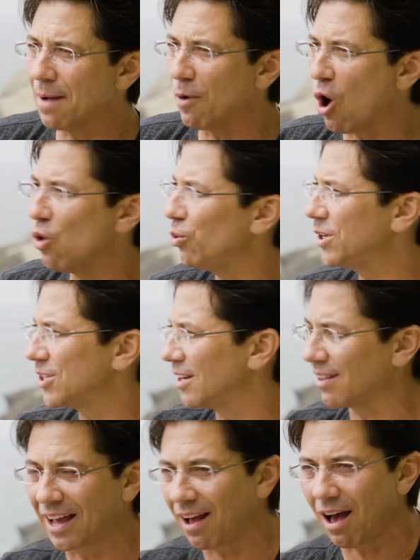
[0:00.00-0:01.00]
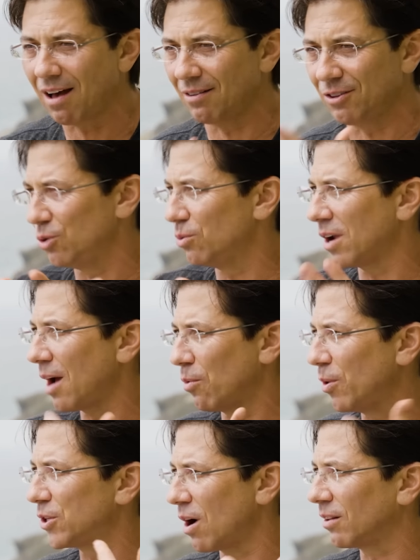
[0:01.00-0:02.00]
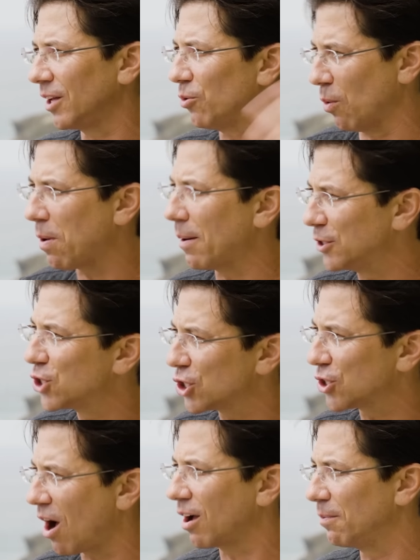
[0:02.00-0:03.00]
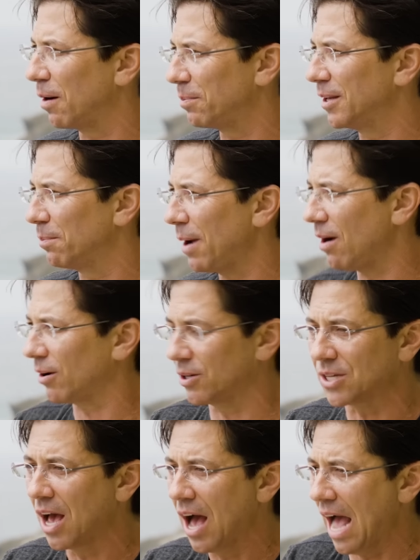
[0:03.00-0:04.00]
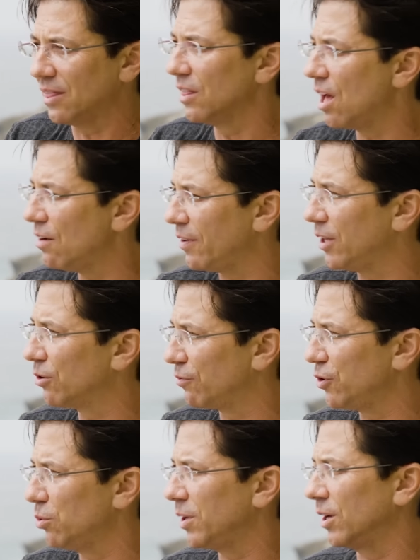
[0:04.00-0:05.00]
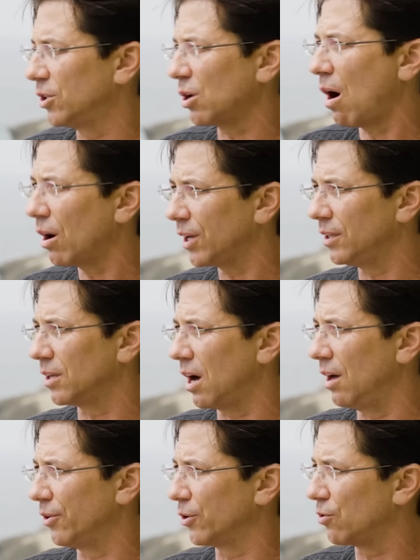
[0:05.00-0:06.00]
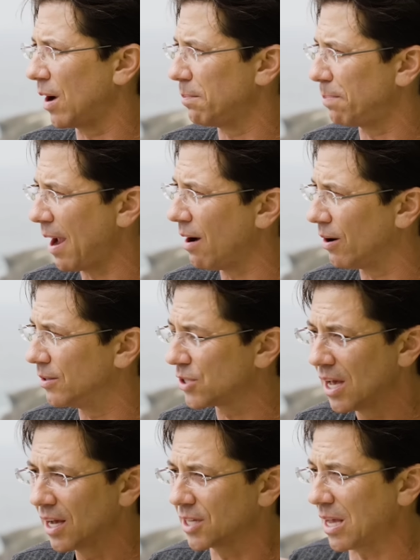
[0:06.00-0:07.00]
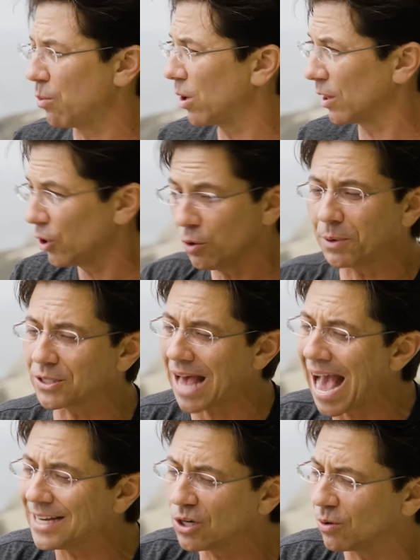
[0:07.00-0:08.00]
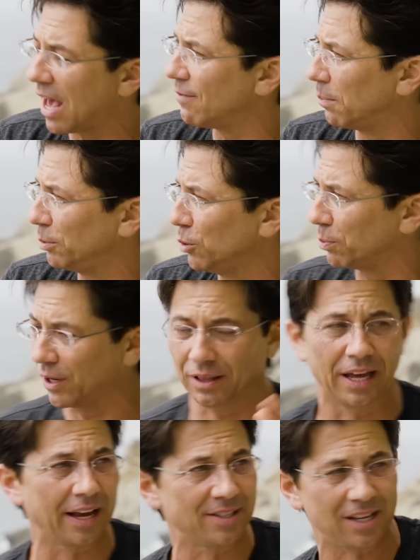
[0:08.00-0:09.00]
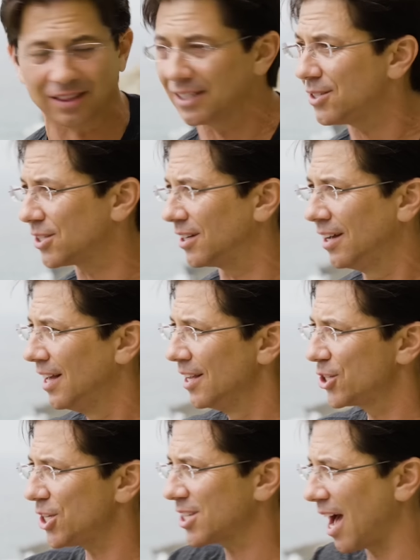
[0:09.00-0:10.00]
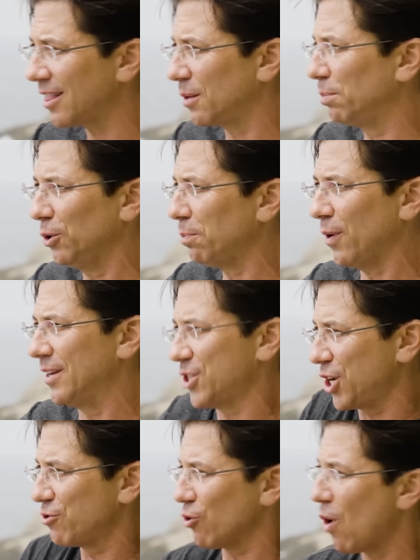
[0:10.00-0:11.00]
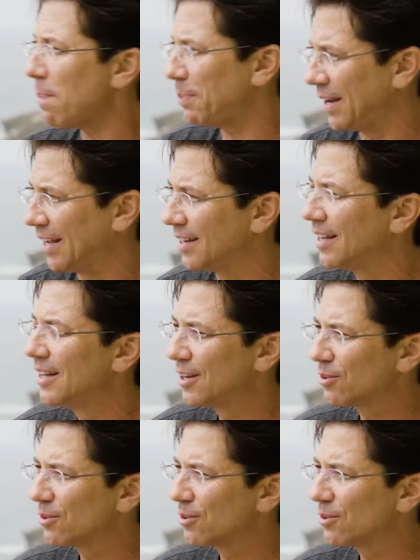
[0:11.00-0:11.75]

I'm always in, like I, you and I, when we talk later, we'll probably just talk about being a parent, because yeah. I love interviewing and talking to other great parents, because mm. I want to learn, because I don't have a blueprint. Like I said, Lisa, she's got the blueprint. She yeah, grew up she in it, from it.